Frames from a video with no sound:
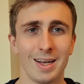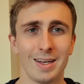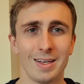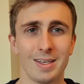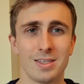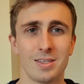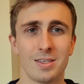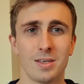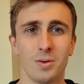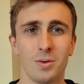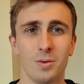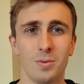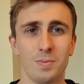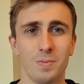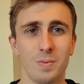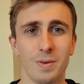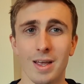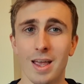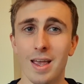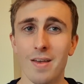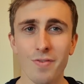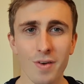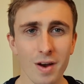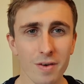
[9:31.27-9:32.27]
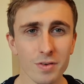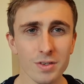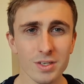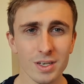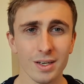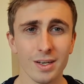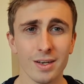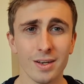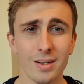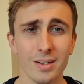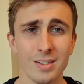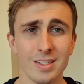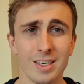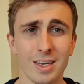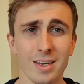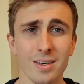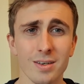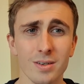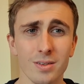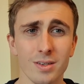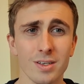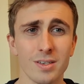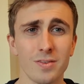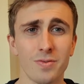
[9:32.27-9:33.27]
So if Everton could
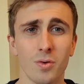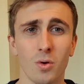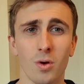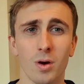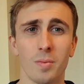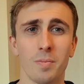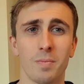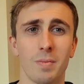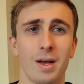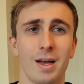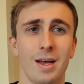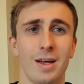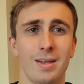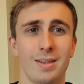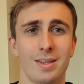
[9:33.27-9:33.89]
continue this form,